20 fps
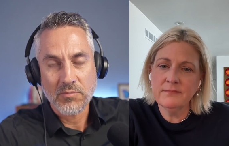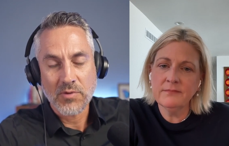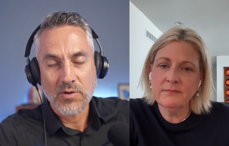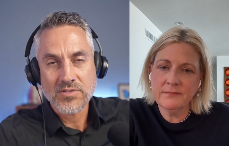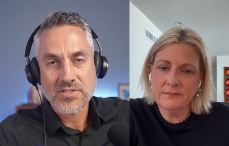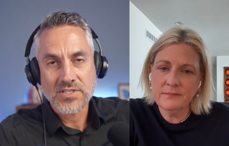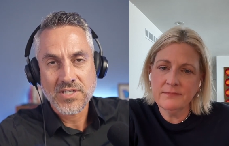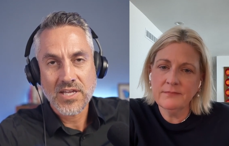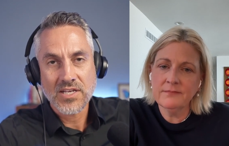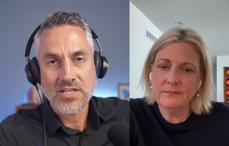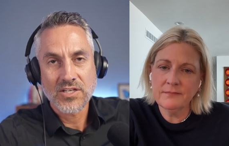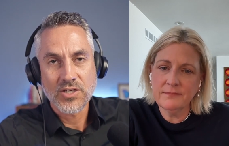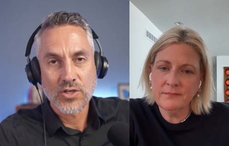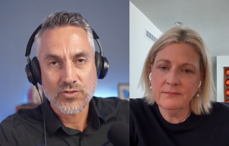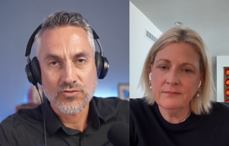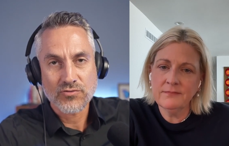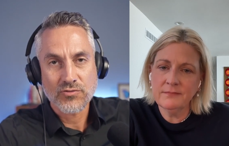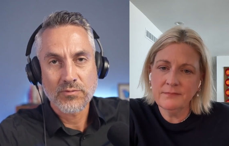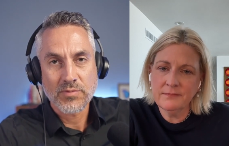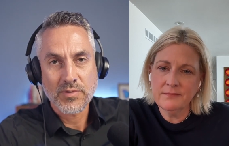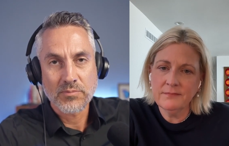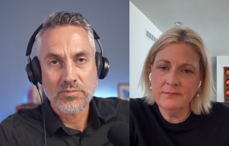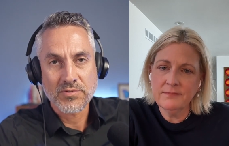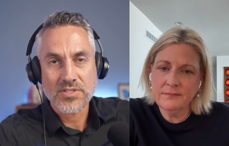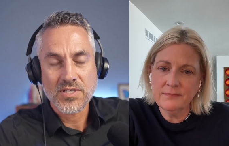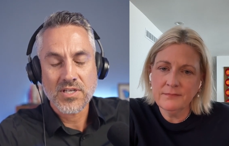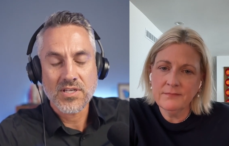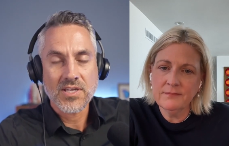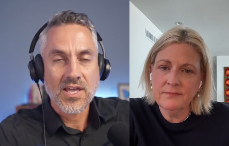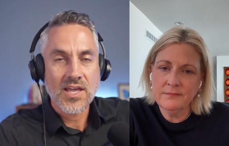Speaker 1: I'm always getting notes from people
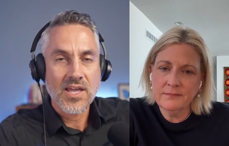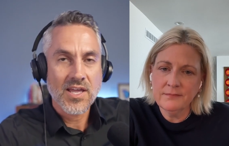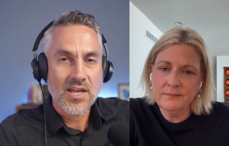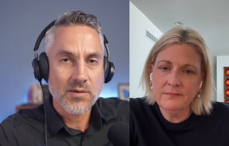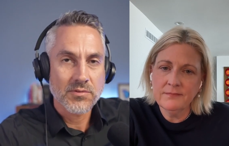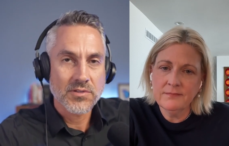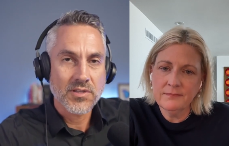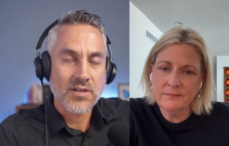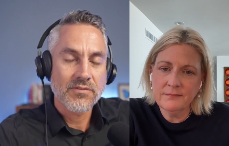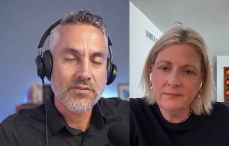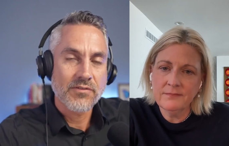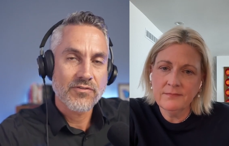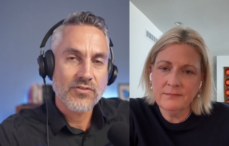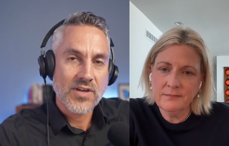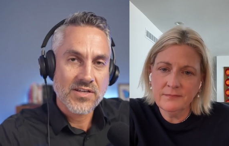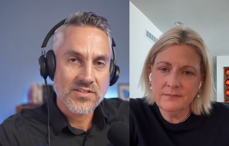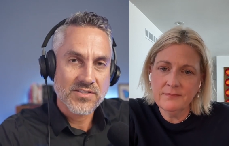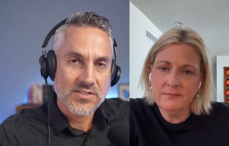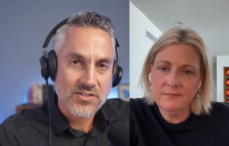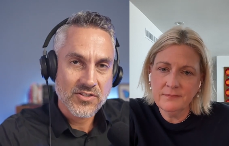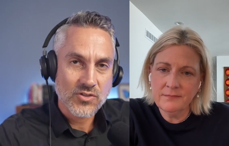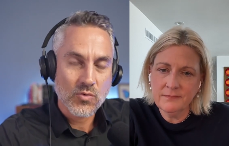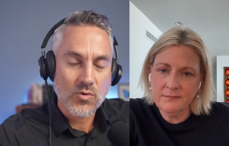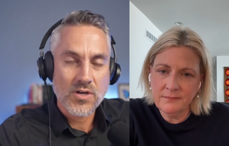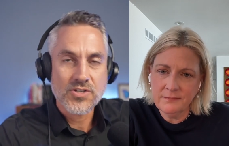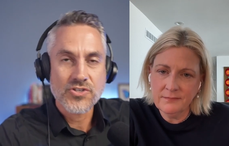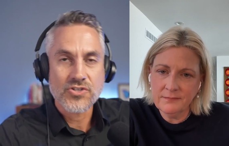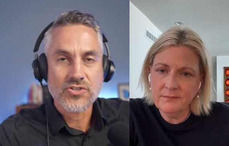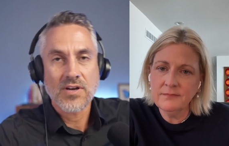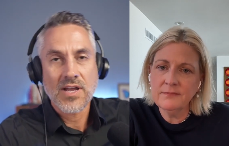saying, hey, I would love if you asked this
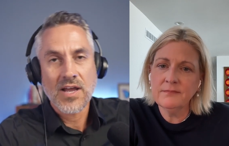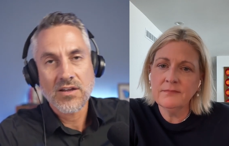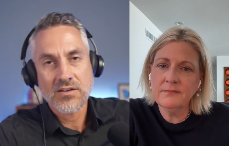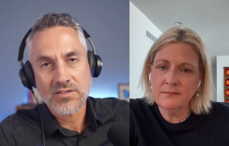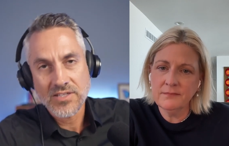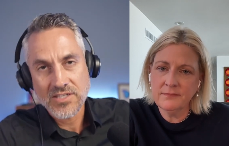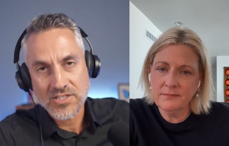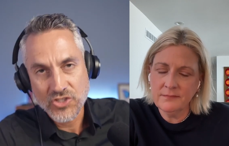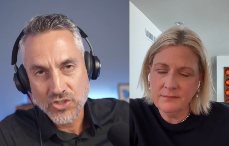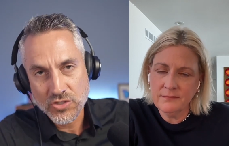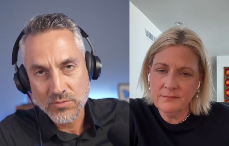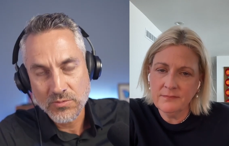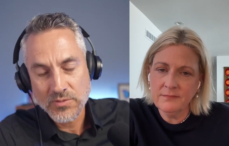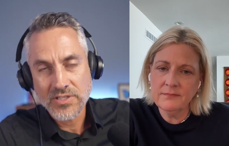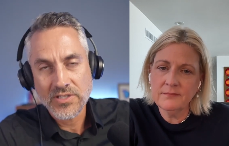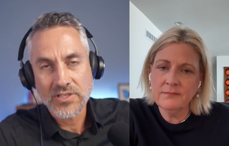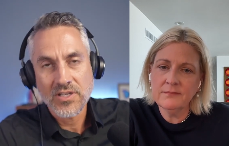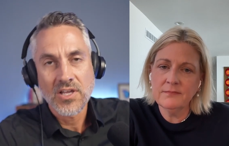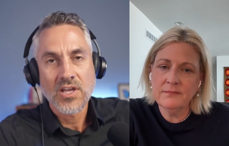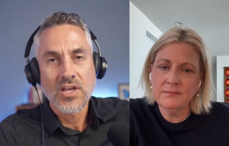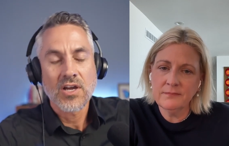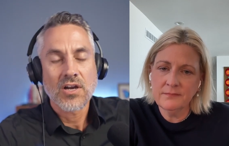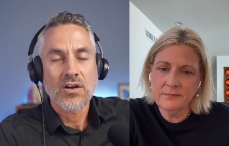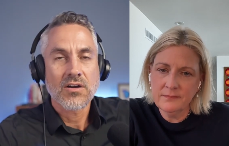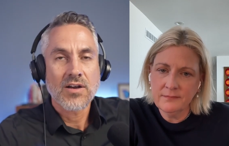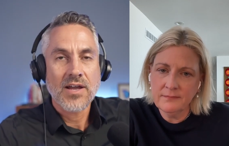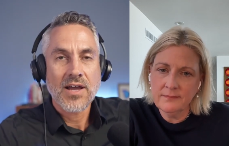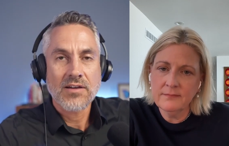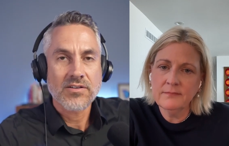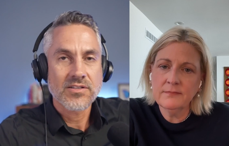question, or how did they do it? Or
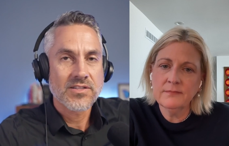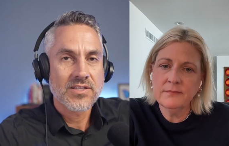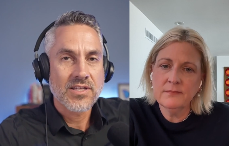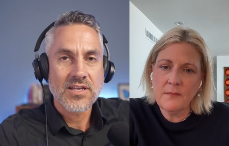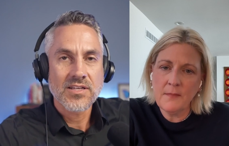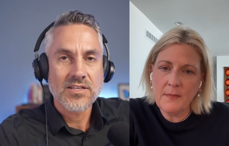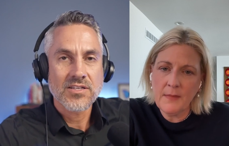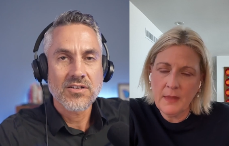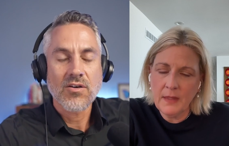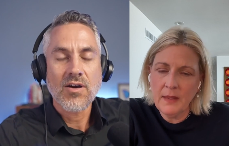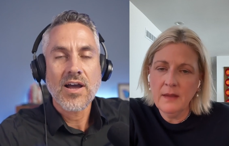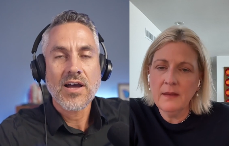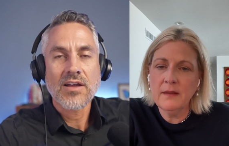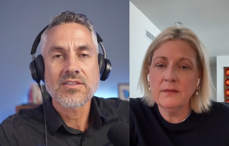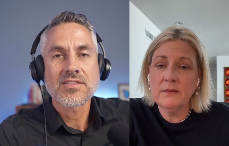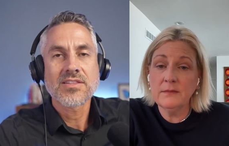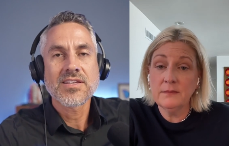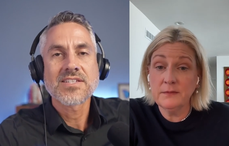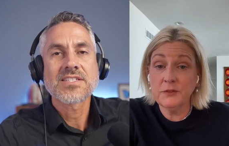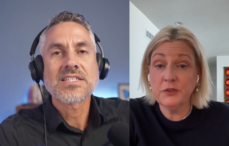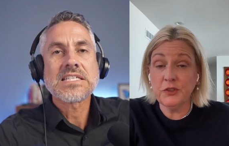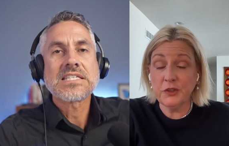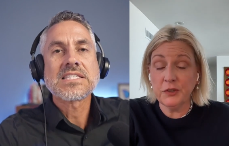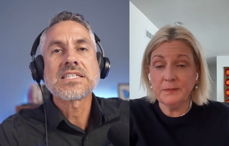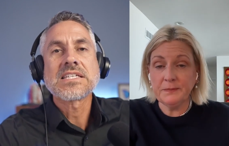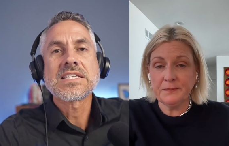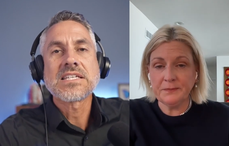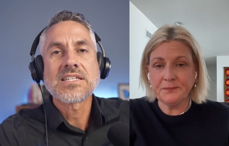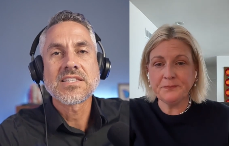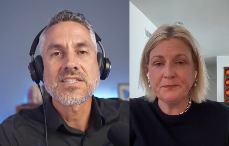how did they
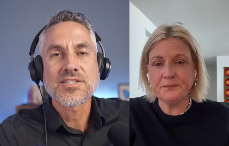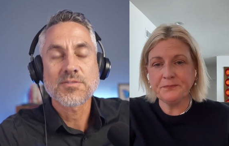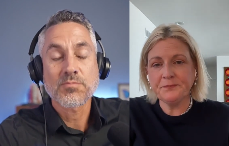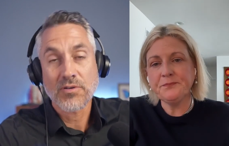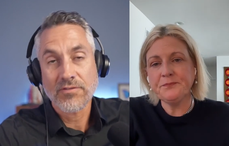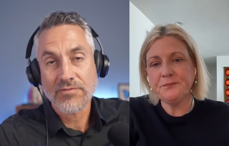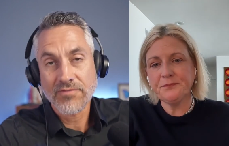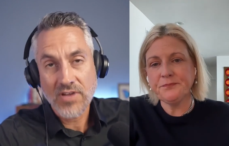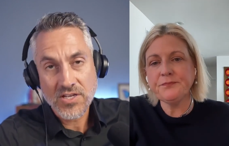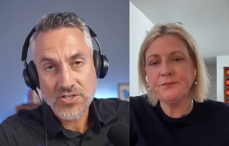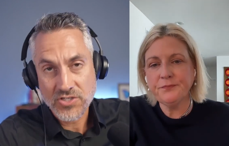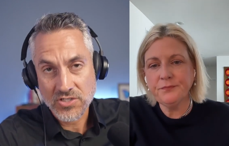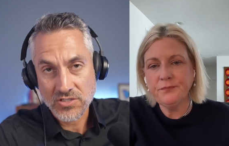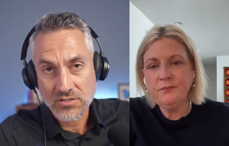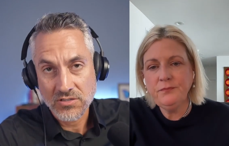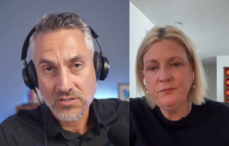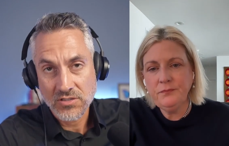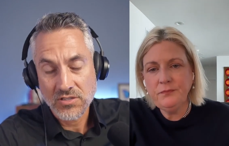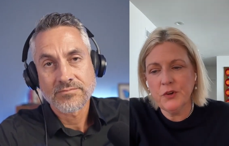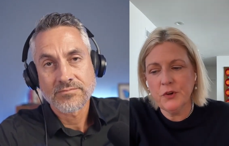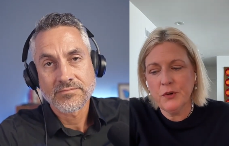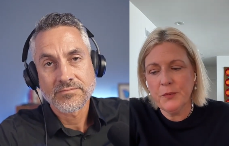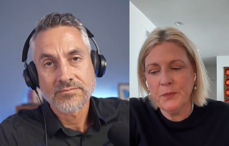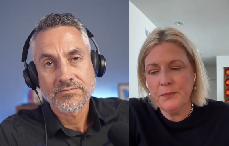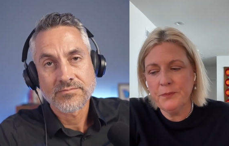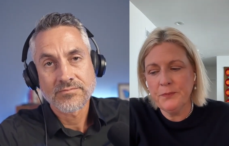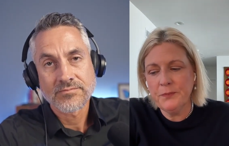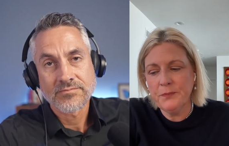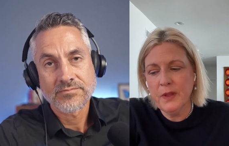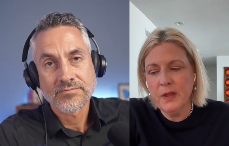succeed
Speaker 2: in this profession?
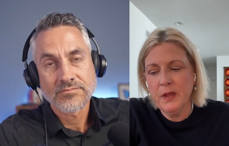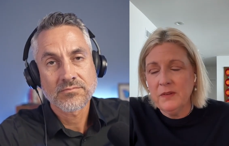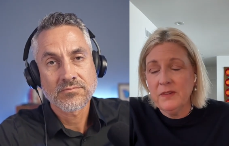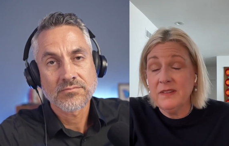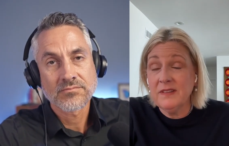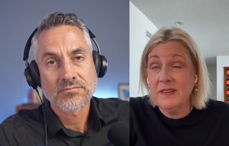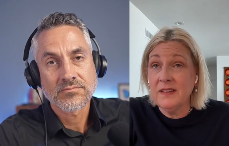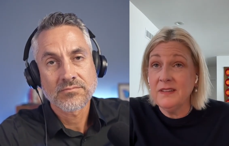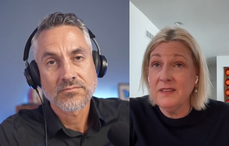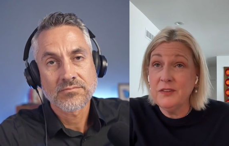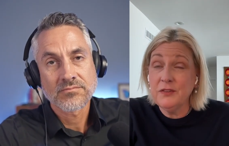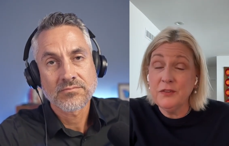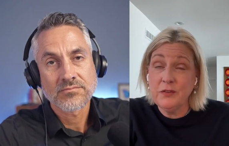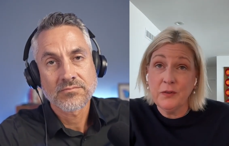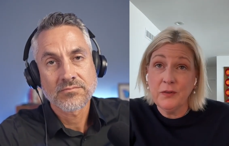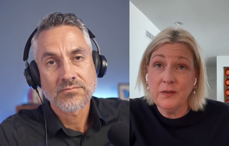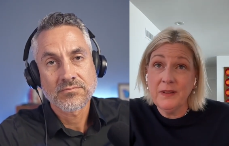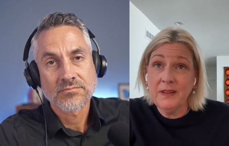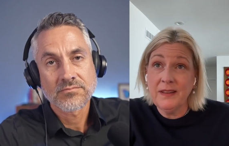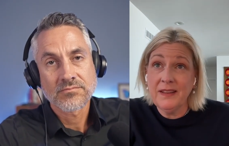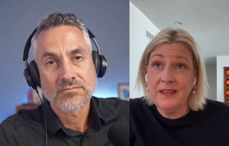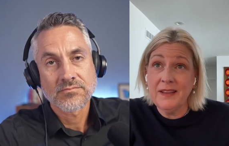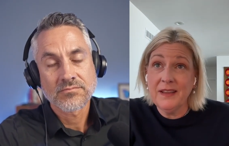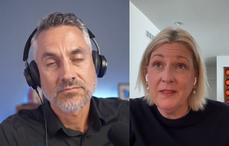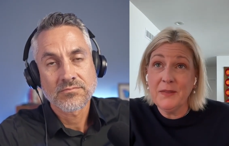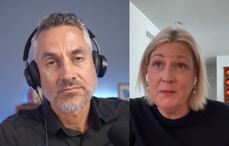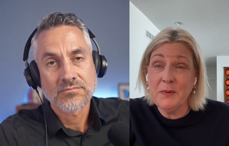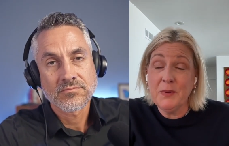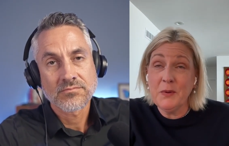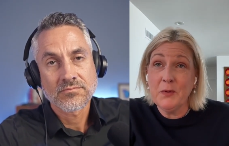Sure. Success is certainly the
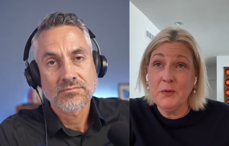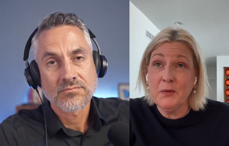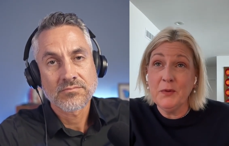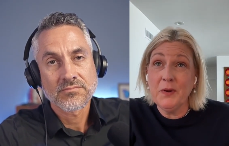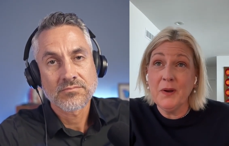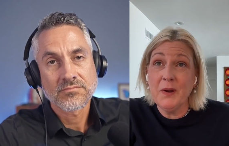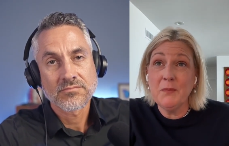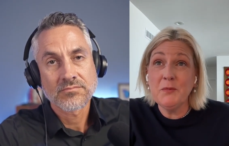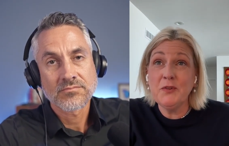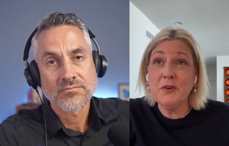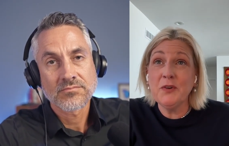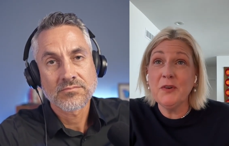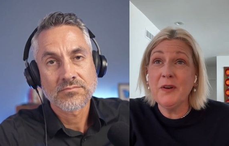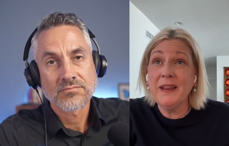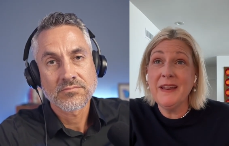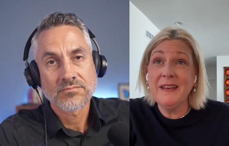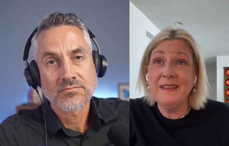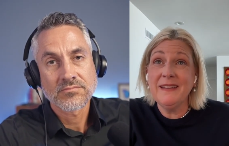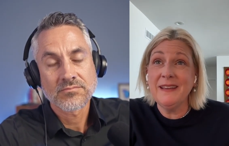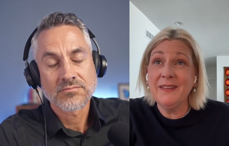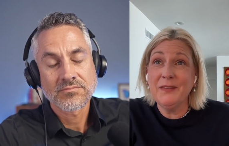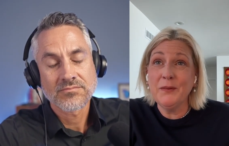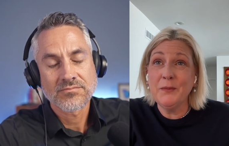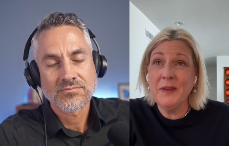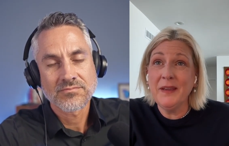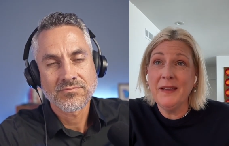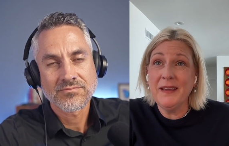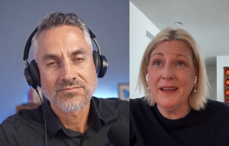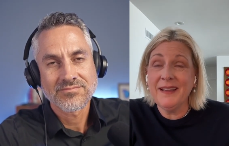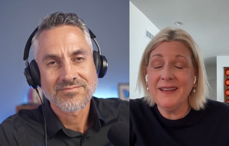eye of the beholder. And I'm sure any day of
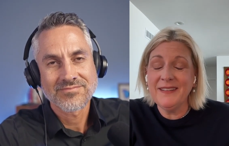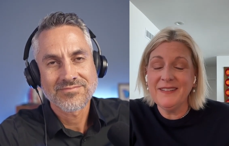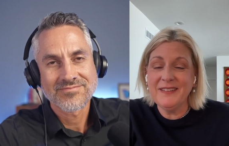the week